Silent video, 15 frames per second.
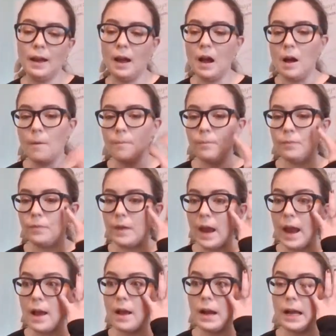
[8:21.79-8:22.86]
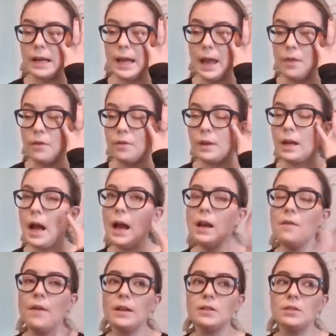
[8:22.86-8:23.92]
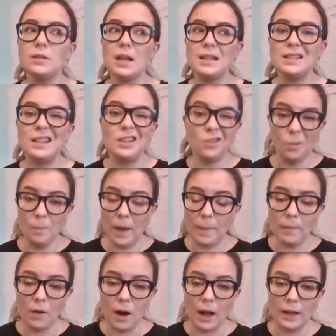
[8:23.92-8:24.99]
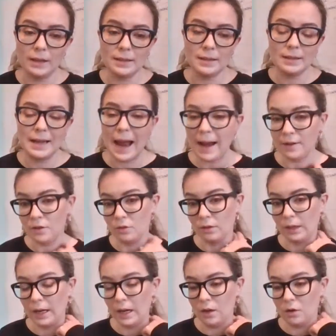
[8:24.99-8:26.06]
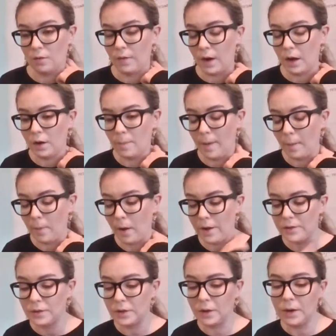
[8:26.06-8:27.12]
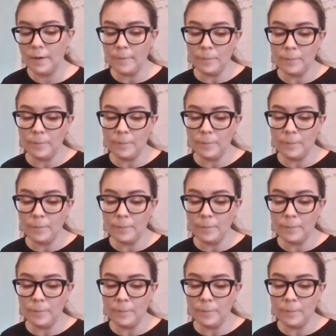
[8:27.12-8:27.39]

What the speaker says: And again, they're the kind of exercise that you'll memorize naturally. You're a very good memorizer.